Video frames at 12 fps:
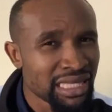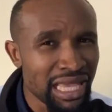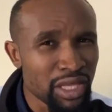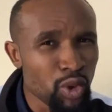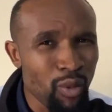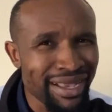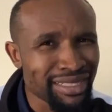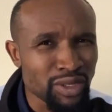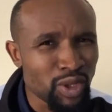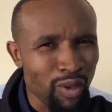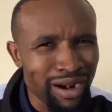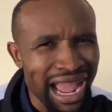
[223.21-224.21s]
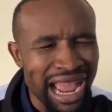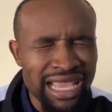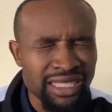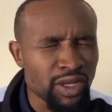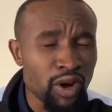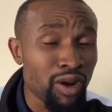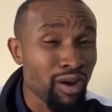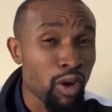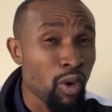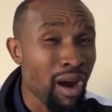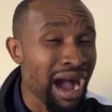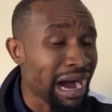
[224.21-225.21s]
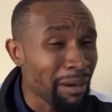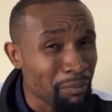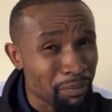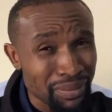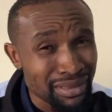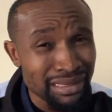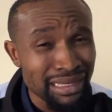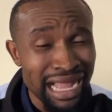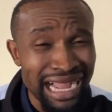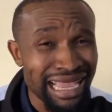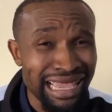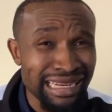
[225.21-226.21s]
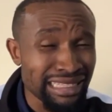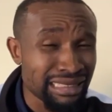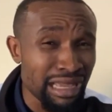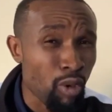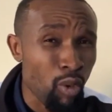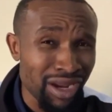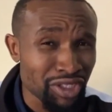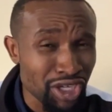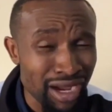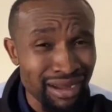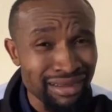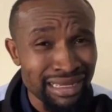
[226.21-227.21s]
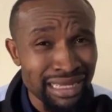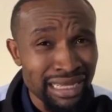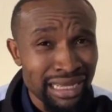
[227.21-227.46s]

The US dollar is going to go up against the kwacha.